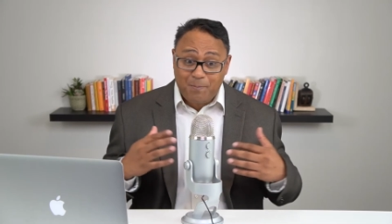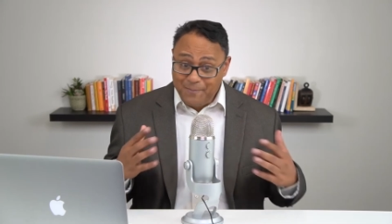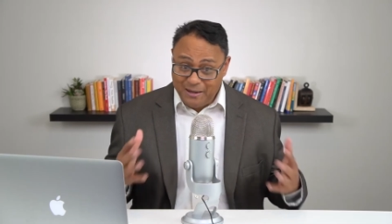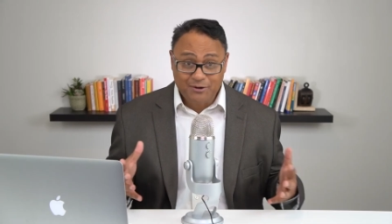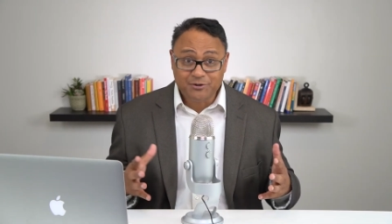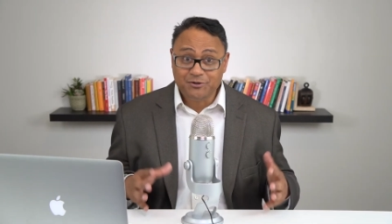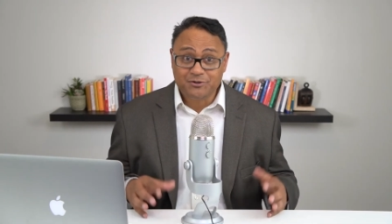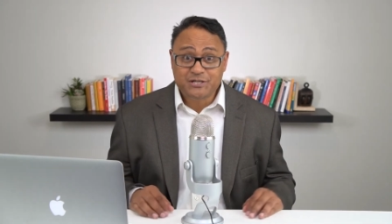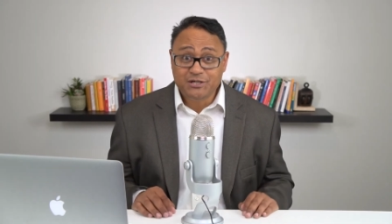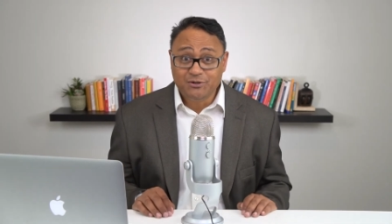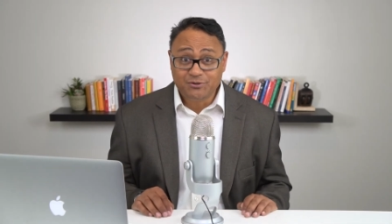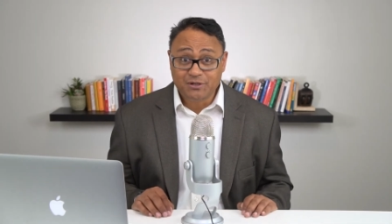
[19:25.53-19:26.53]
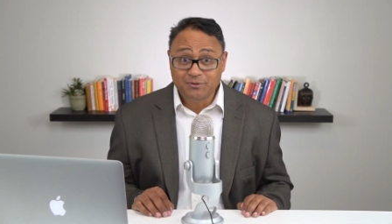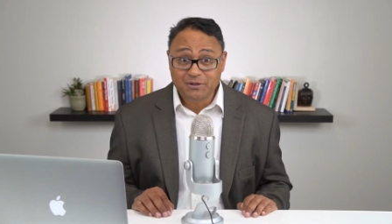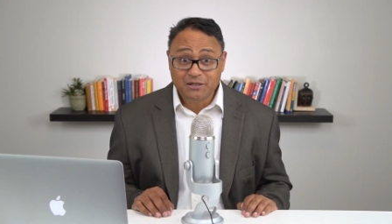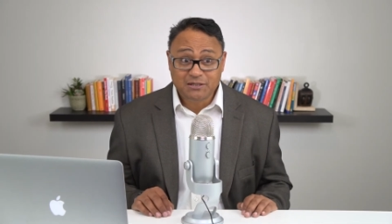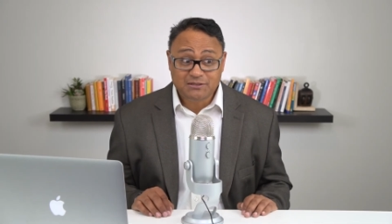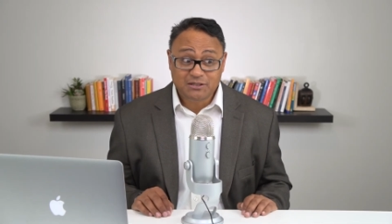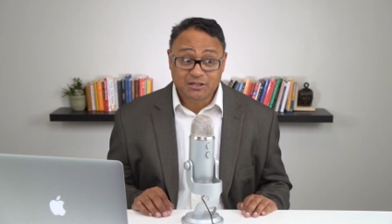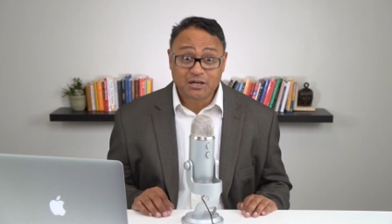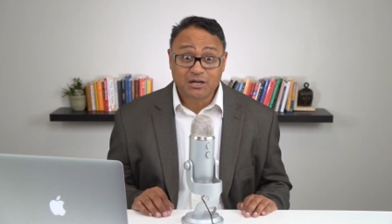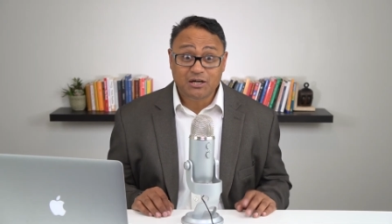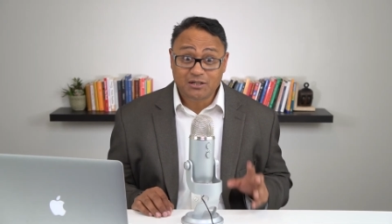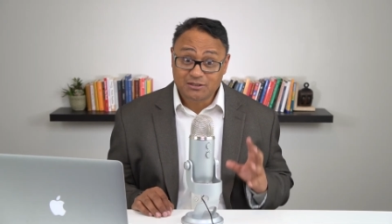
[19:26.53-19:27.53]
your children, because
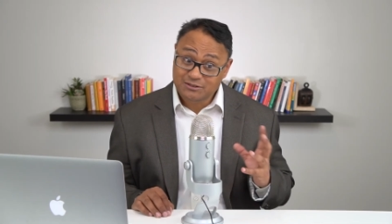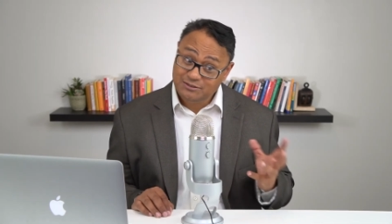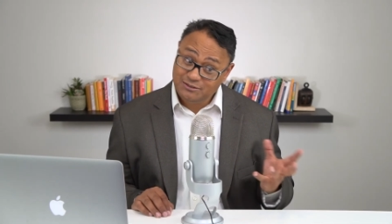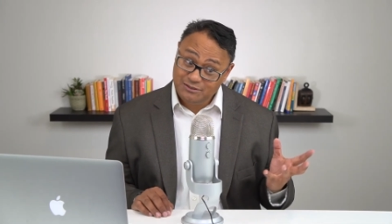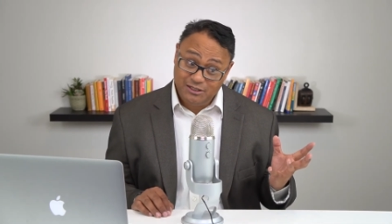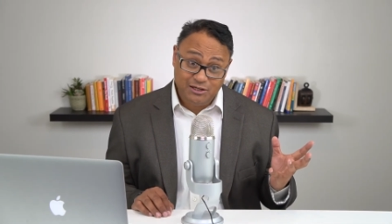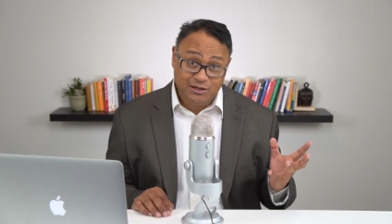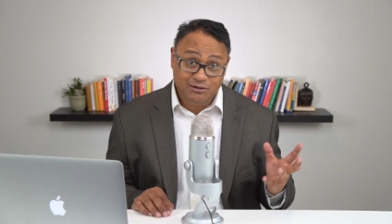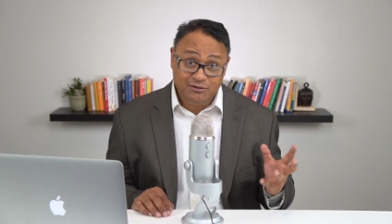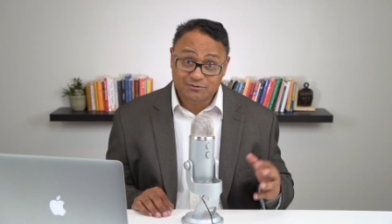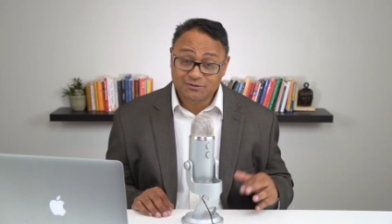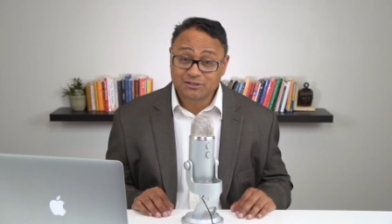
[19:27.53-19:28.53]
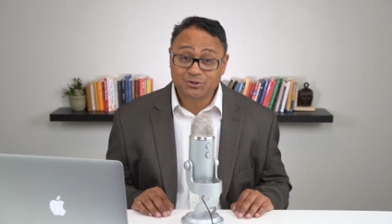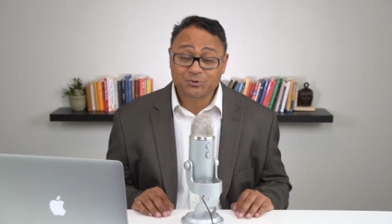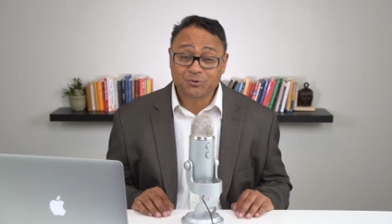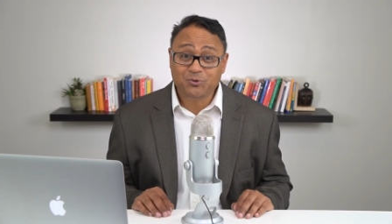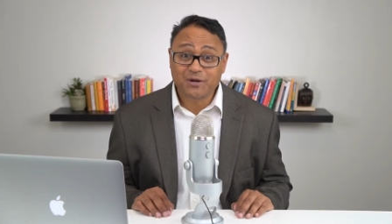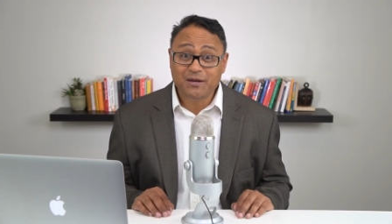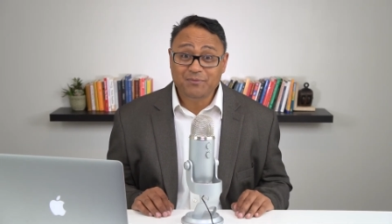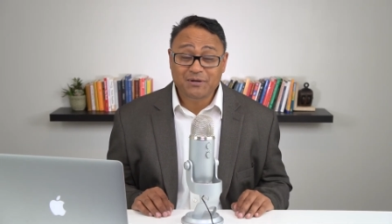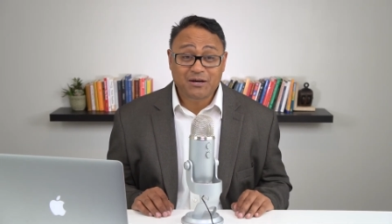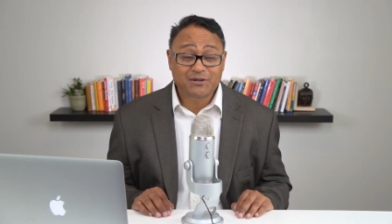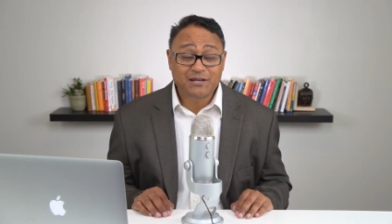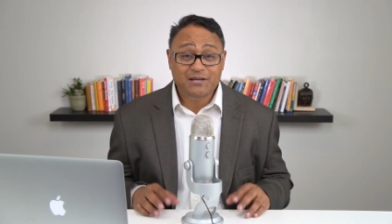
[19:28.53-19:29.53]
they're, children growing up
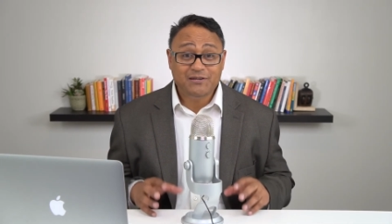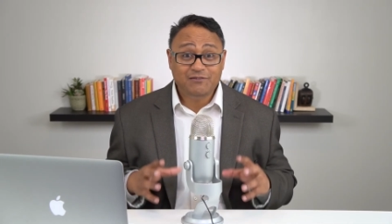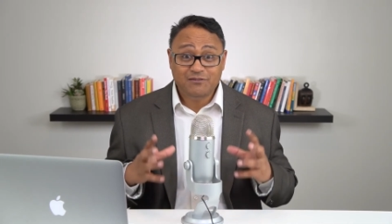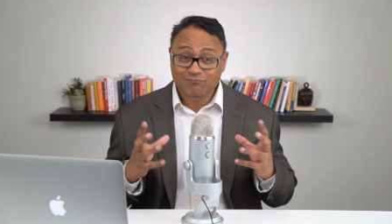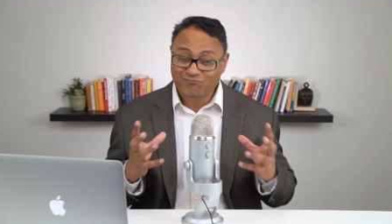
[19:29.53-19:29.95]
nowadays,